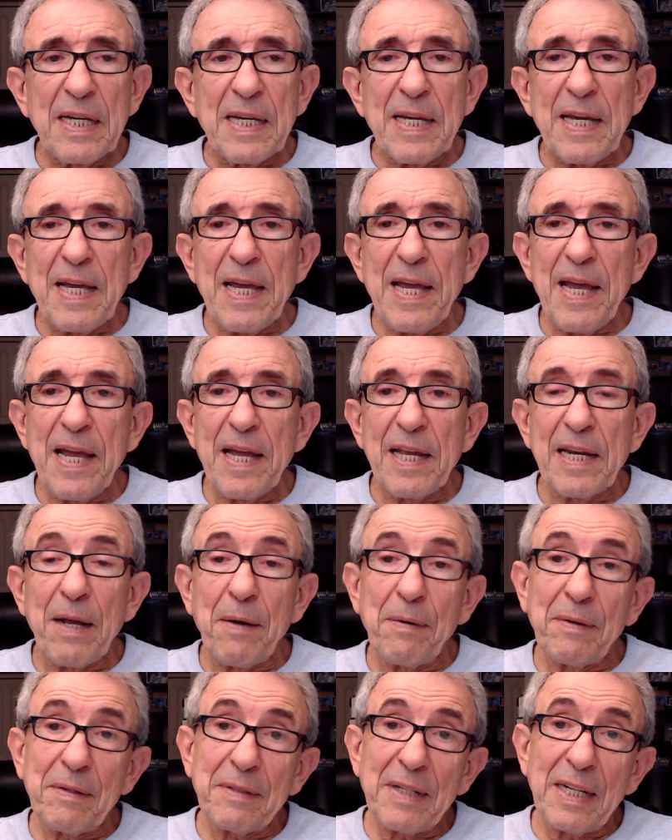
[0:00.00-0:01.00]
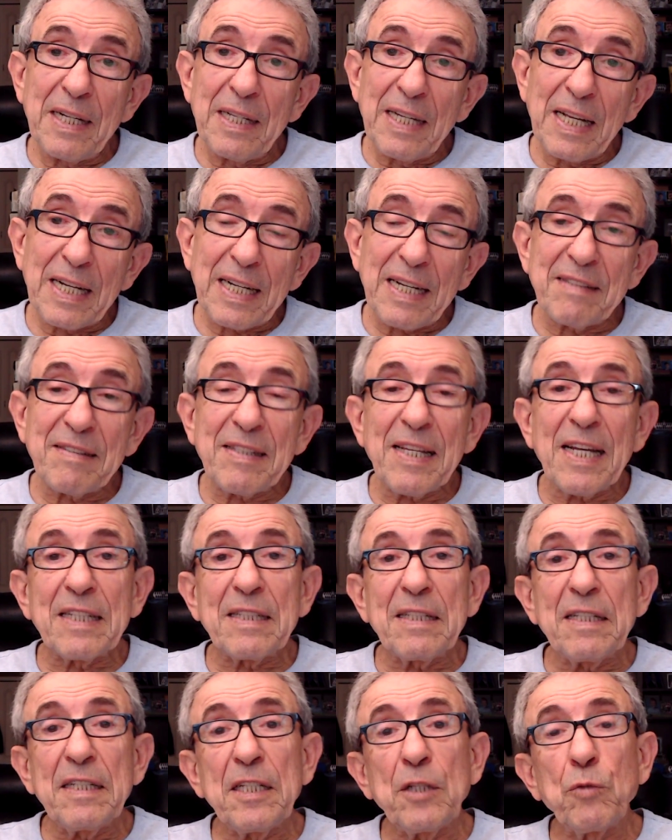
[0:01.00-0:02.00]
Now, like I
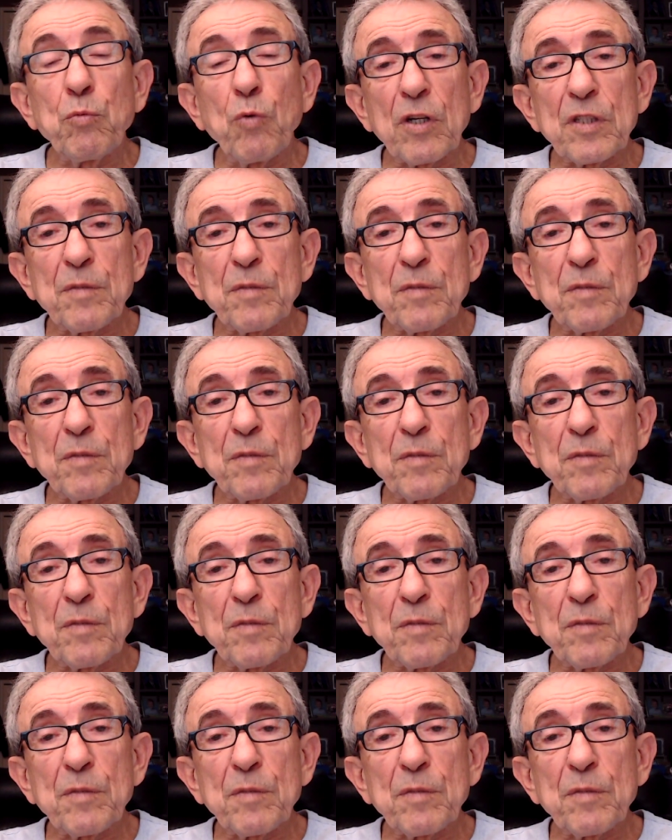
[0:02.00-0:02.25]
said, it works